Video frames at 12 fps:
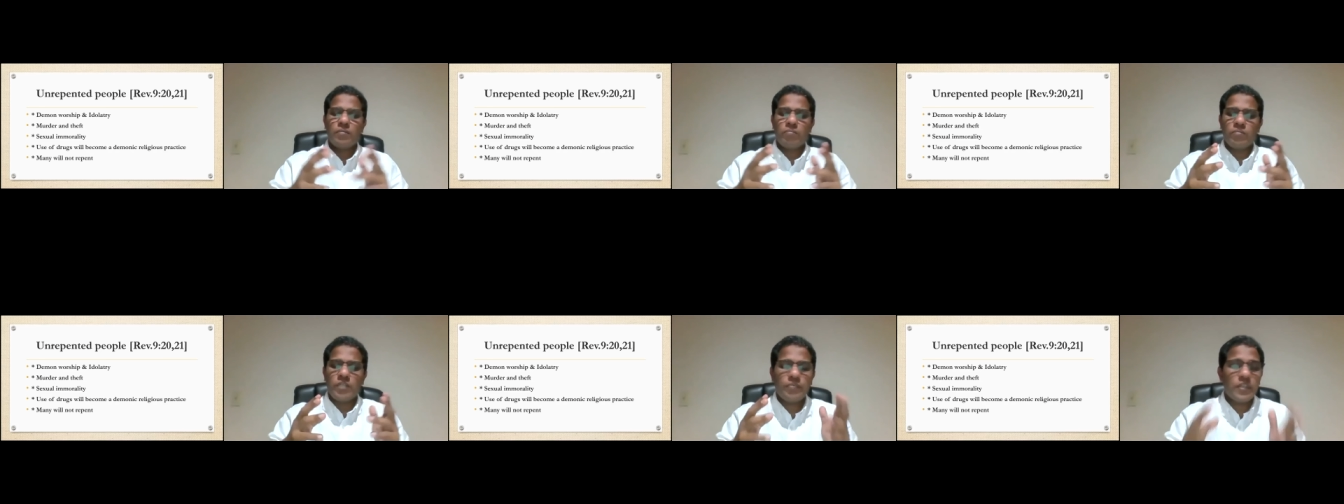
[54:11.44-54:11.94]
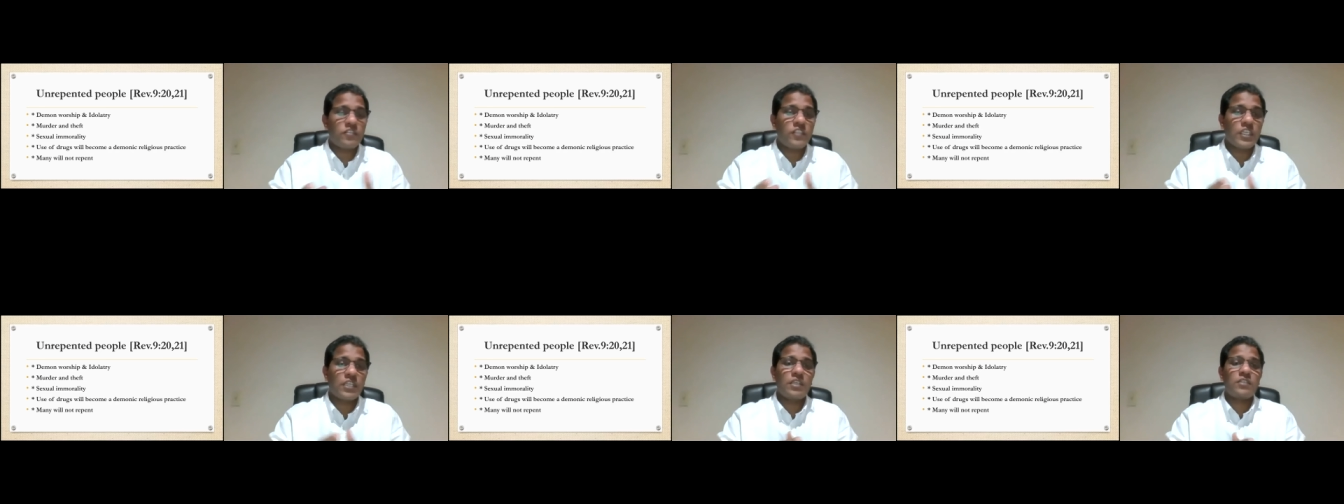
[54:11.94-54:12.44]
different
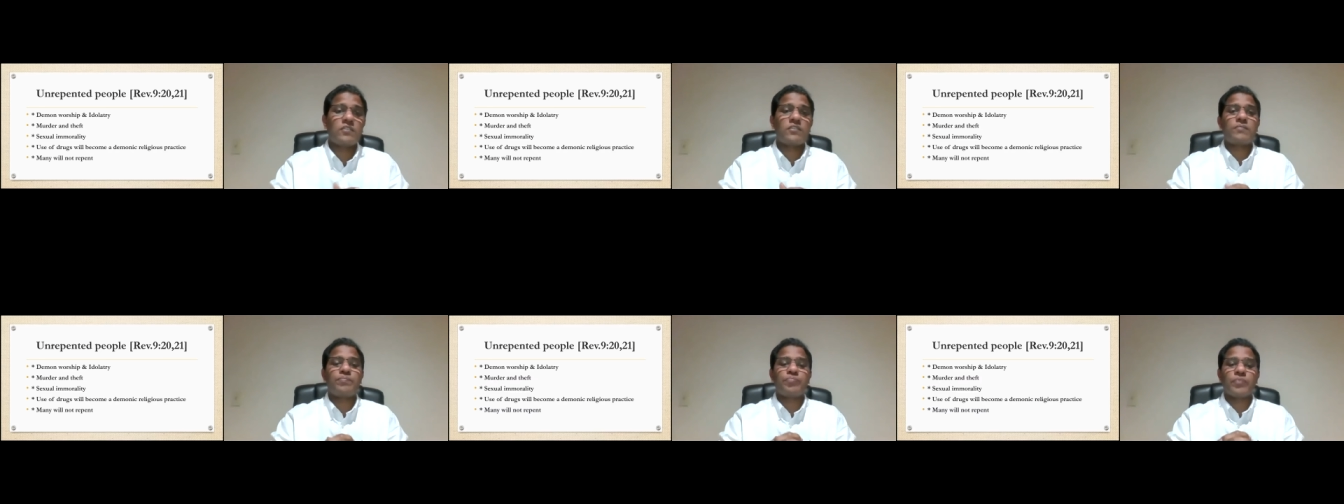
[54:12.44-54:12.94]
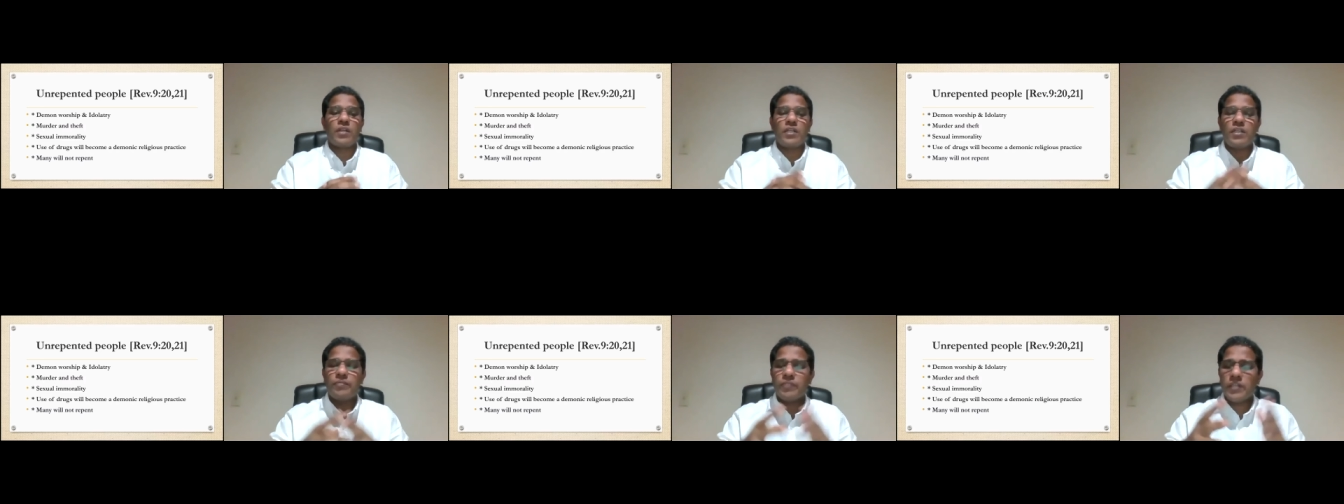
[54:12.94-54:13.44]
sickness,
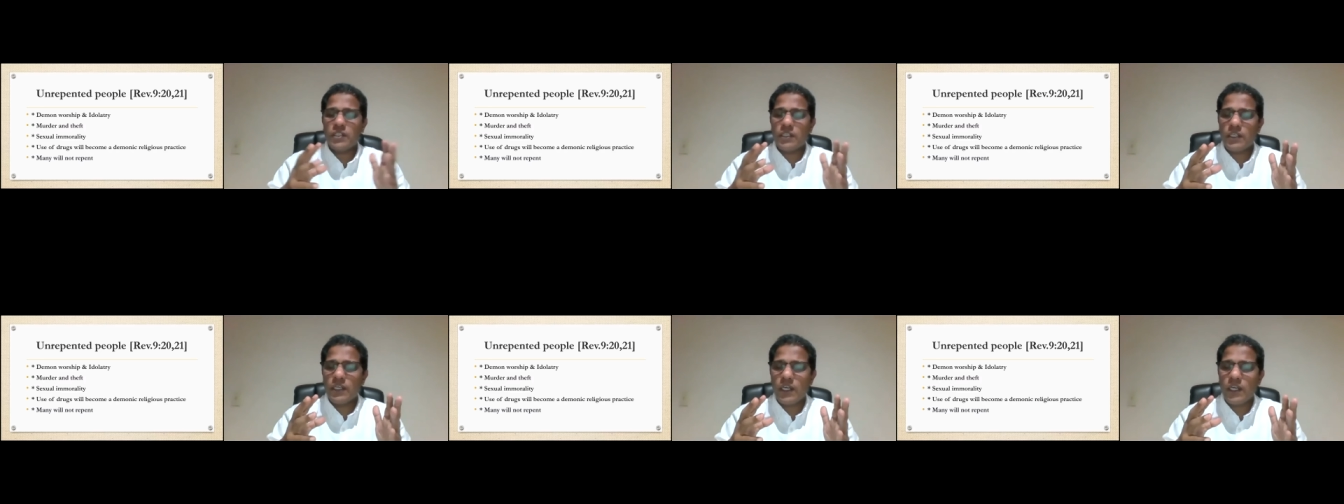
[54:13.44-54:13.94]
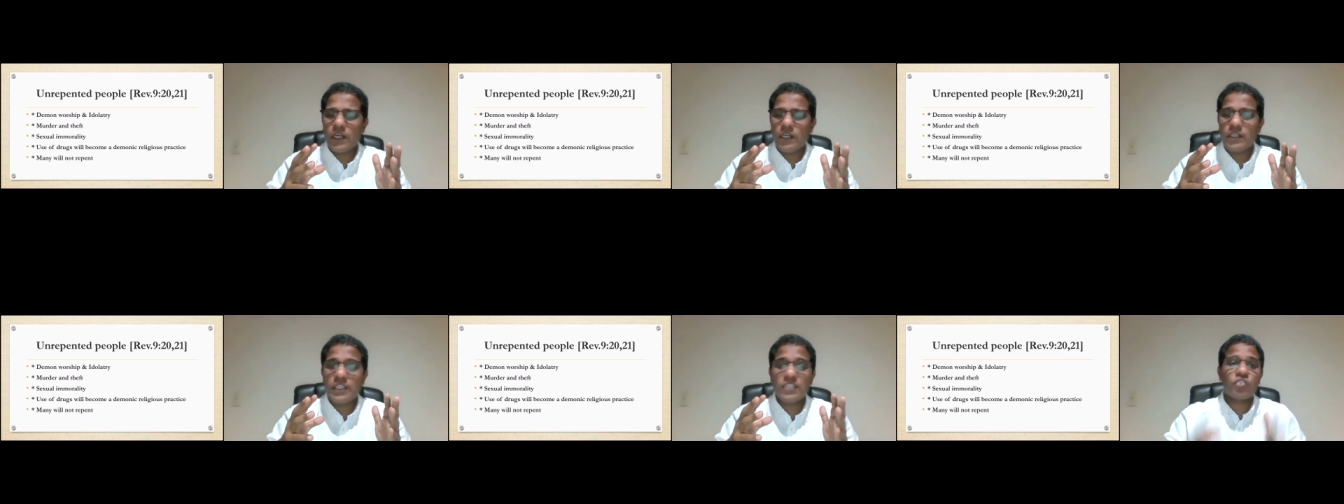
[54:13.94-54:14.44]
different uh, uh,
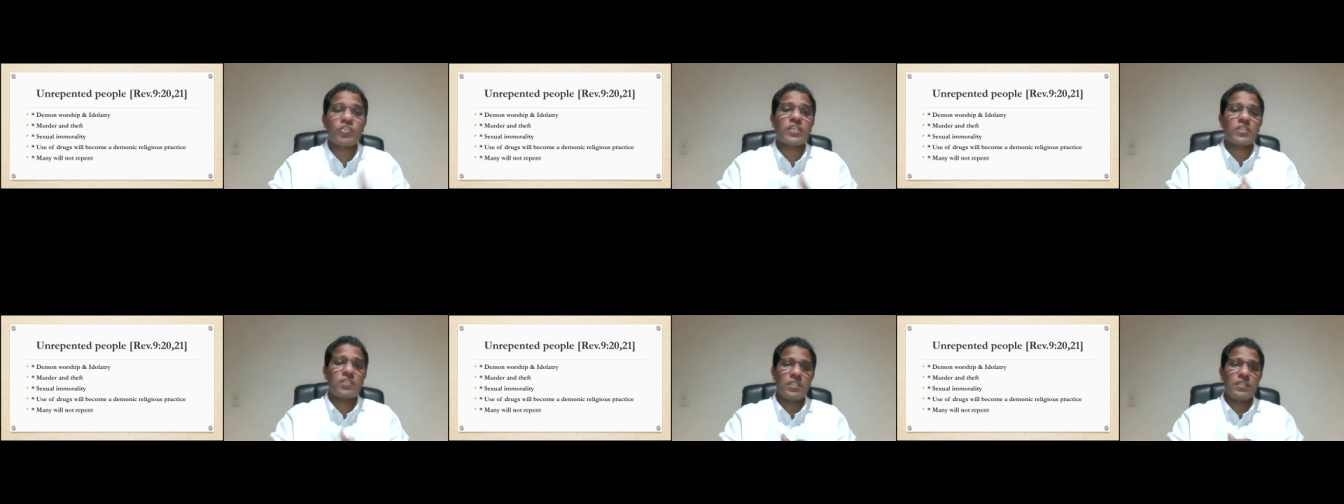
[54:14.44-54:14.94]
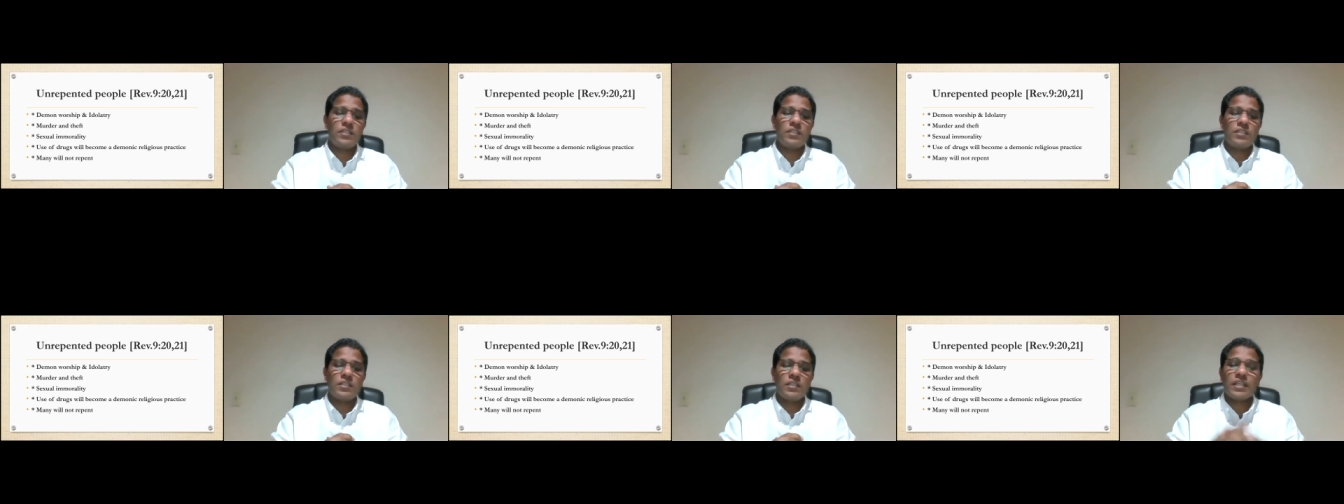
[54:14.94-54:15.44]
destruction,
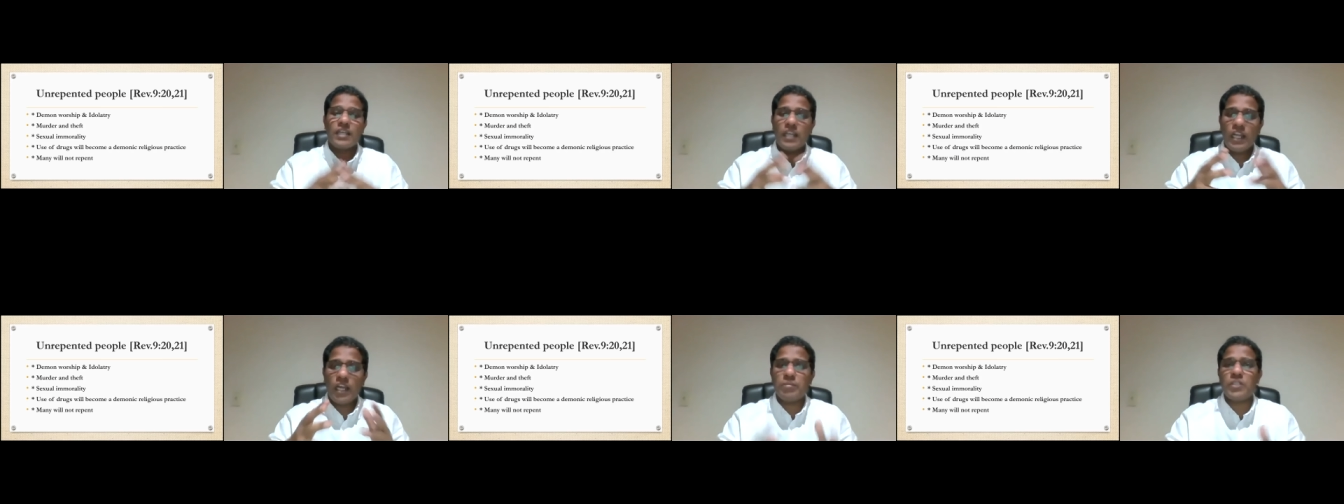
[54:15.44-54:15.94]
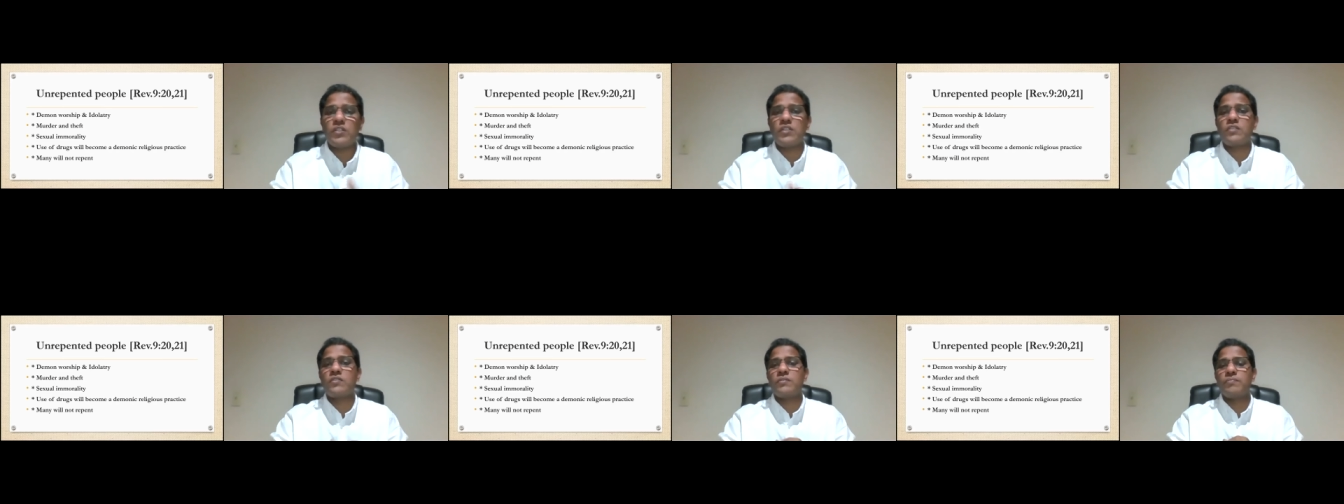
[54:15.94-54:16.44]

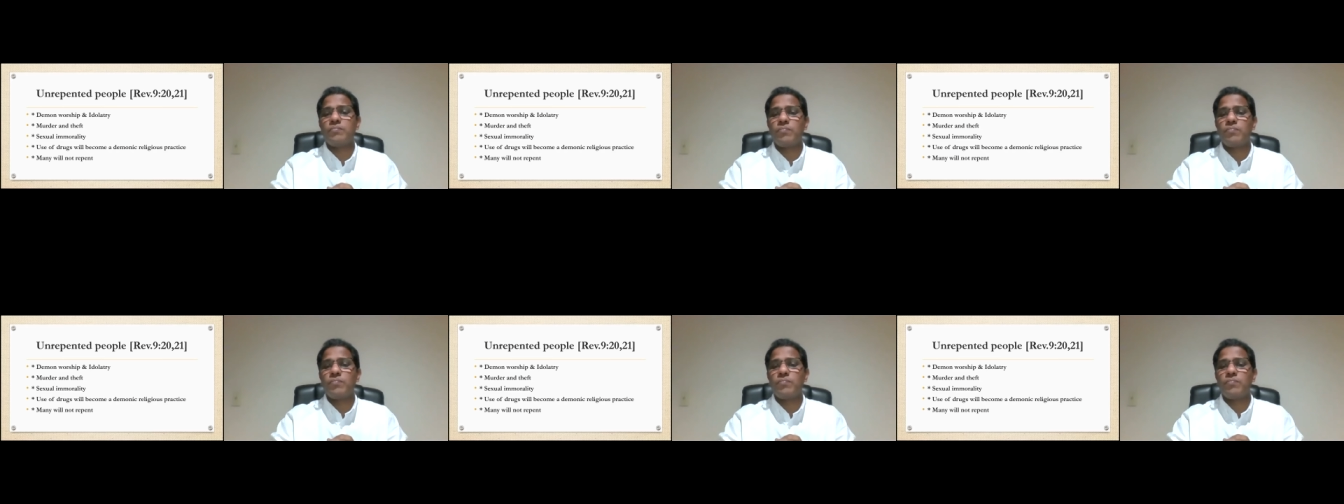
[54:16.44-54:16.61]
calamities.